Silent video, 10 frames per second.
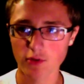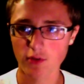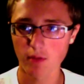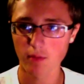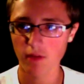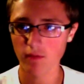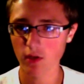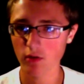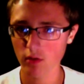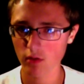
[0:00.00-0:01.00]
didn't make a video
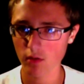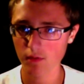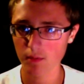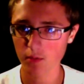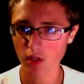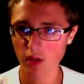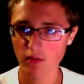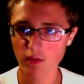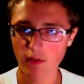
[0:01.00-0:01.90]
till November 11th.